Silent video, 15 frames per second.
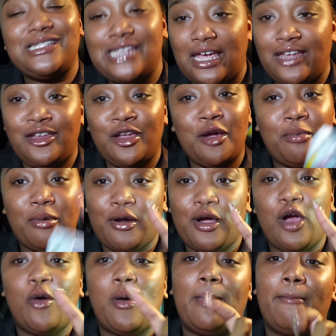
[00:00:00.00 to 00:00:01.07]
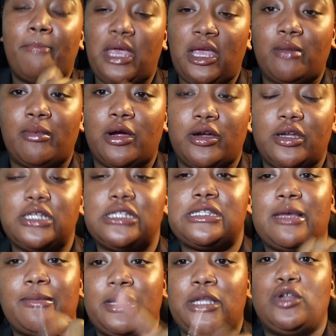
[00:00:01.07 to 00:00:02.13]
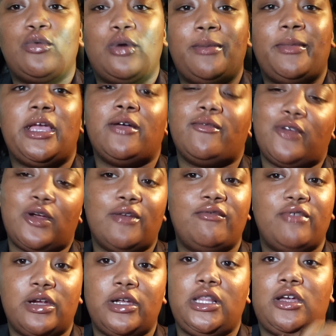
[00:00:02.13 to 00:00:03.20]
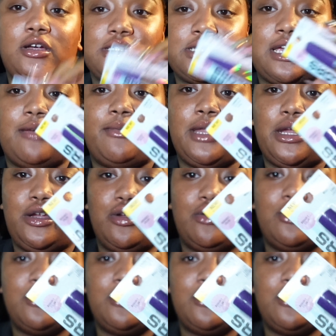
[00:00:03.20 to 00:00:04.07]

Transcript: 10-year pro makeup artist. I've been doing makeup for a very long time, and I know